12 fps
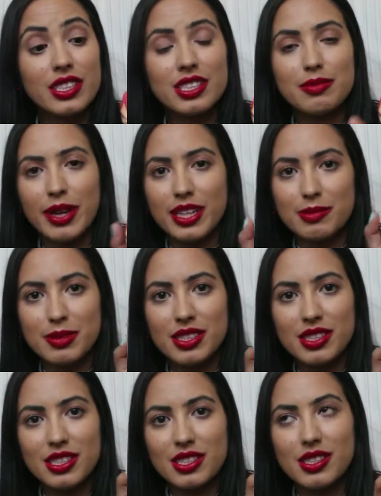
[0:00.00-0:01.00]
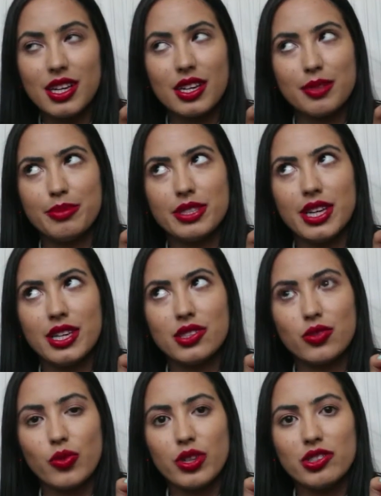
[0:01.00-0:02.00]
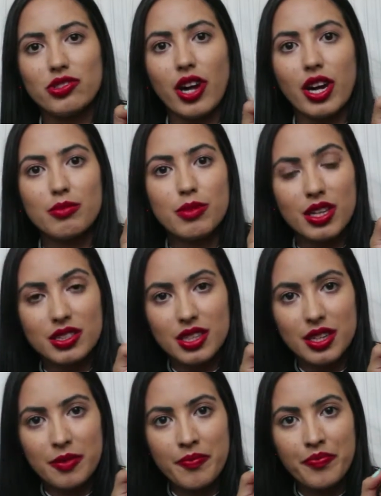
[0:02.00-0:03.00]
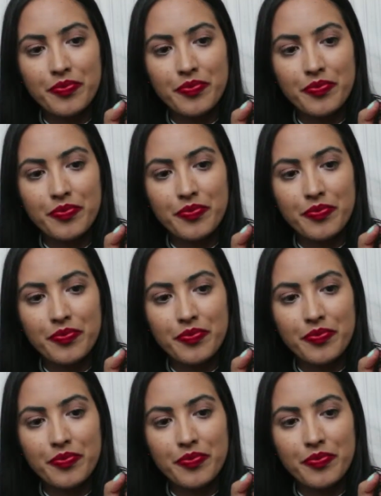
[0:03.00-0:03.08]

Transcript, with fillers: This is my husband's. He's like obsessed with Dragon Ball Z.